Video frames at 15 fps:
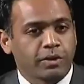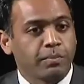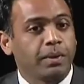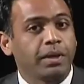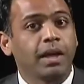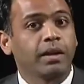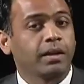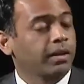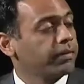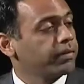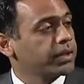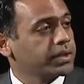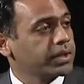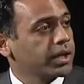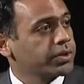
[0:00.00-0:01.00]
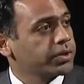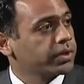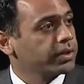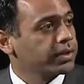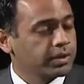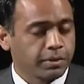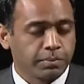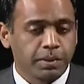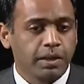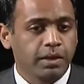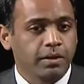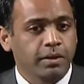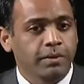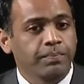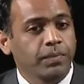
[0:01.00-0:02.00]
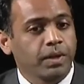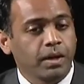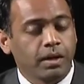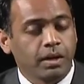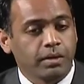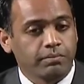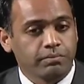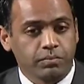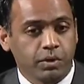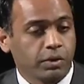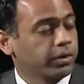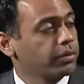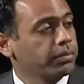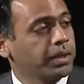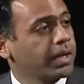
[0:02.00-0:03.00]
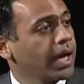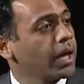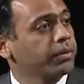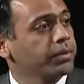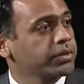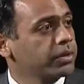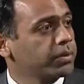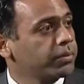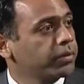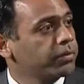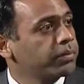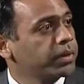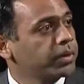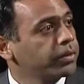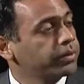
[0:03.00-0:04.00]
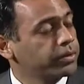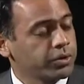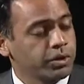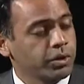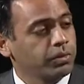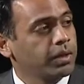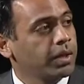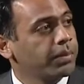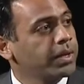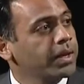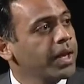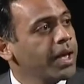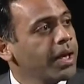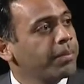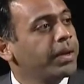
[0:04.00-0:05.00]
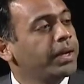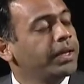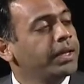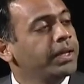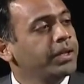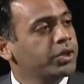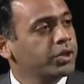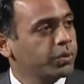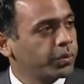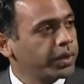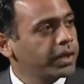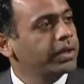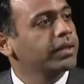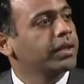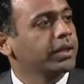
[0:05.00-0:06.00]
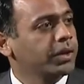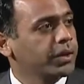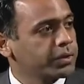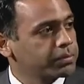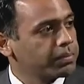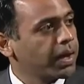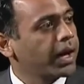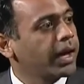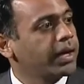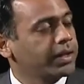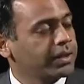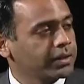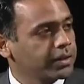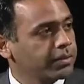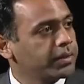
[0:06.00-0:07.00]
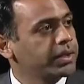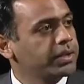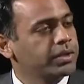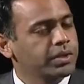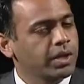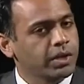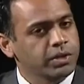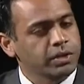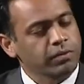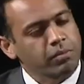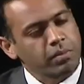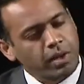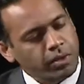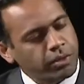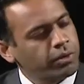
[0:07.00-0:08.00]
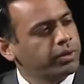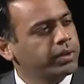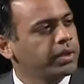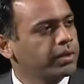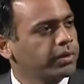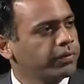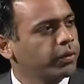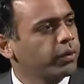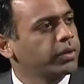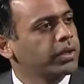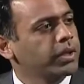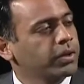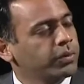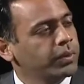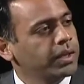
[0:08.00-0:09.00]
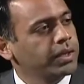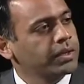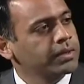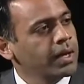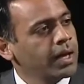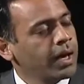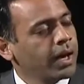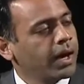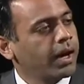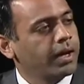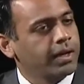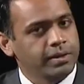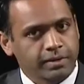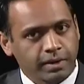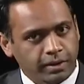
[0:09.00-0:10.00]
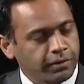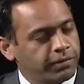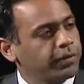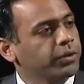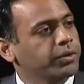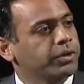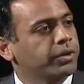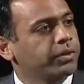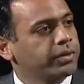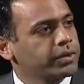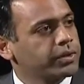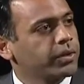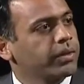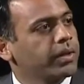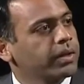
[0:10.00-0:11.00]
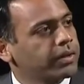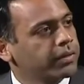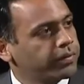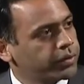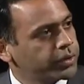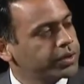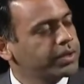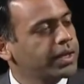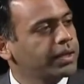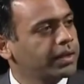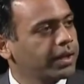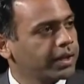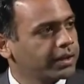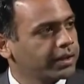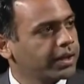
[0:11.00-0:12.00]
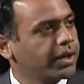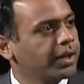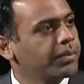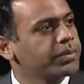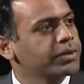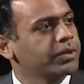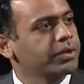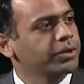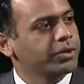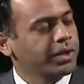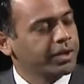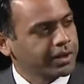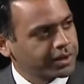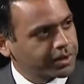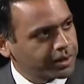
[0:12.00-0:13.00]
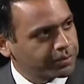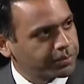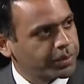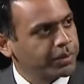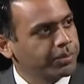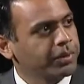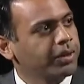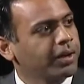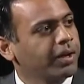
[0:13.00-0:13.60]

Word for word: the beginning of the session in Topeka, um, there could be count countless number of bills. There's no limit. But each week that goes by in a limited session of about 13 to 14 weeks uh, is like a filter so that the first deadline comes and you're trying to cut people